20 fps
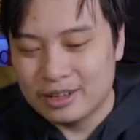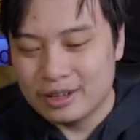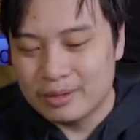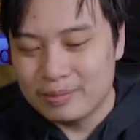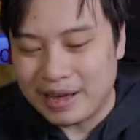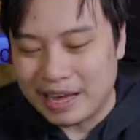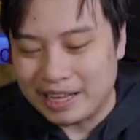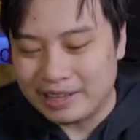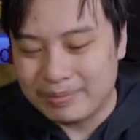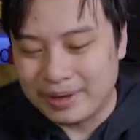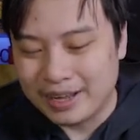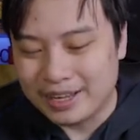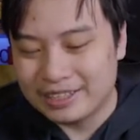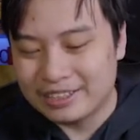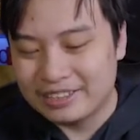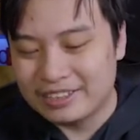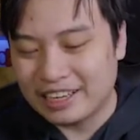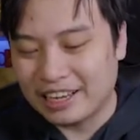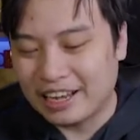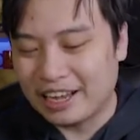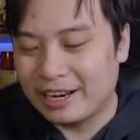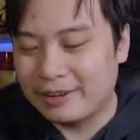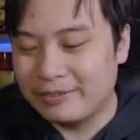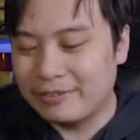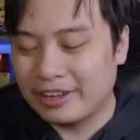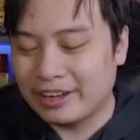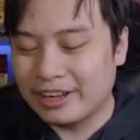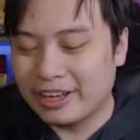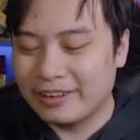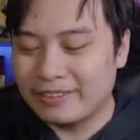Matmex, and I'm
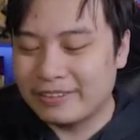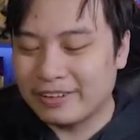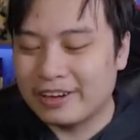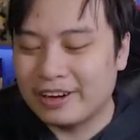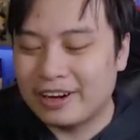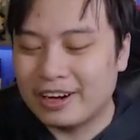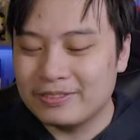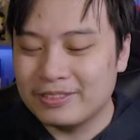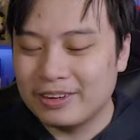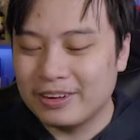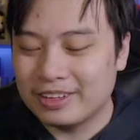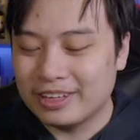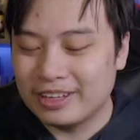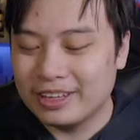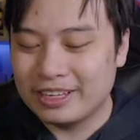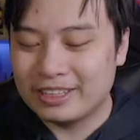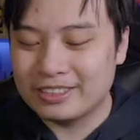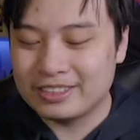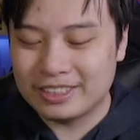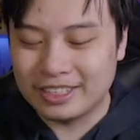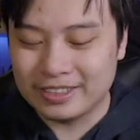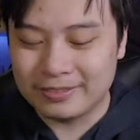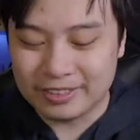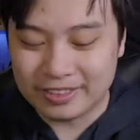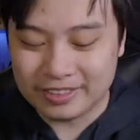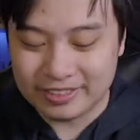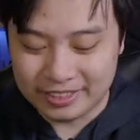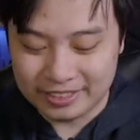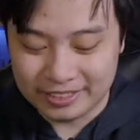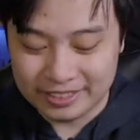thinking of the combo and the Link
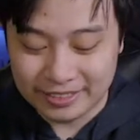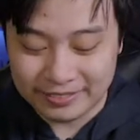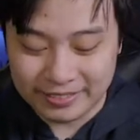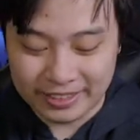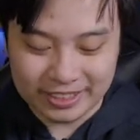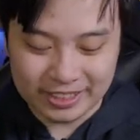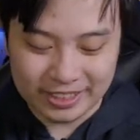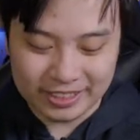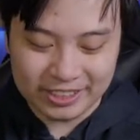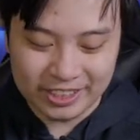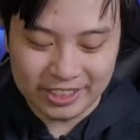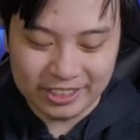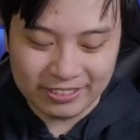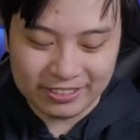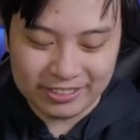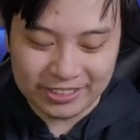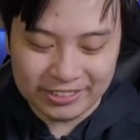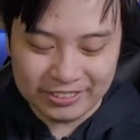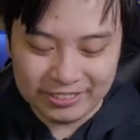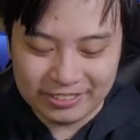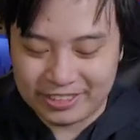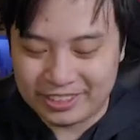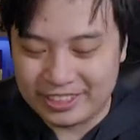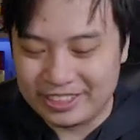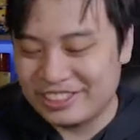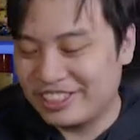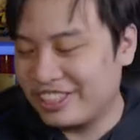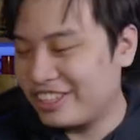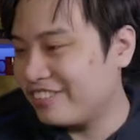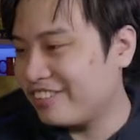Synchronal Summon. There's no room for
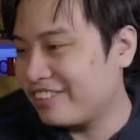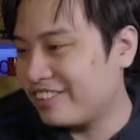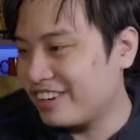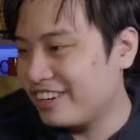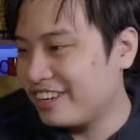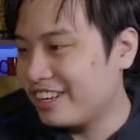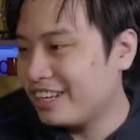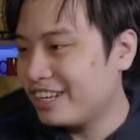this anymore.